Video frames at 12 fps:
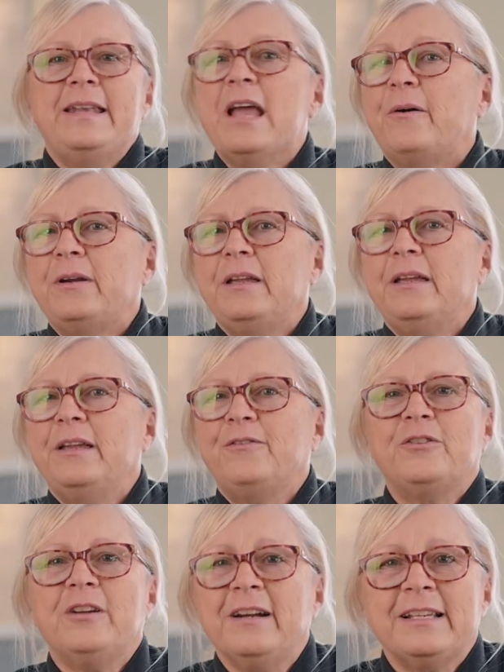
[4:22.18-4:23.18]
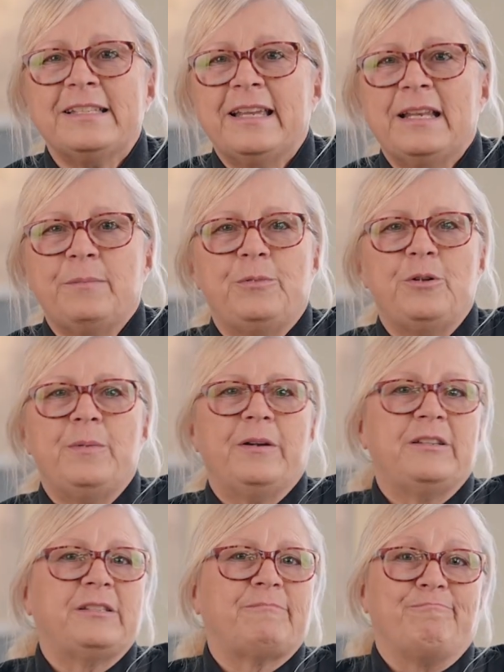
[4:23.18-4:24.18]
Now, if your dog isn't getting
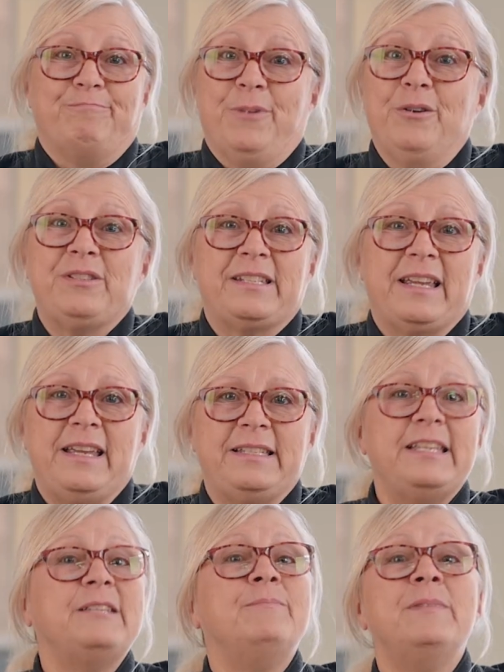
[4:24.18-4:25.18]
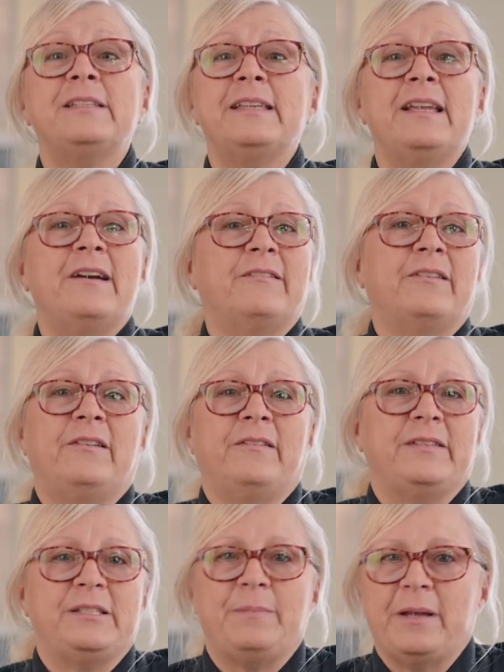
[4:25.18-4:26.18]
blueberries most days, he's missing out on all these